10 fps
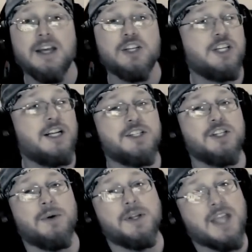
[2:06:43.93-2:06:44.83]
She doesn't
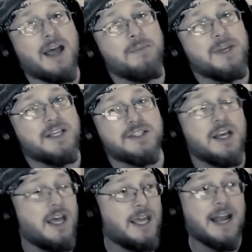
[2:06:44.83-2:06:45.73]
know what that means.
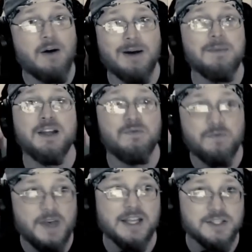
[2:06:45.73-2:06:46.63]
And now I'm
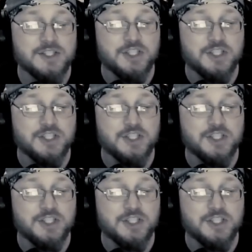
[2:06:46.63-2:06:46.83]
convinced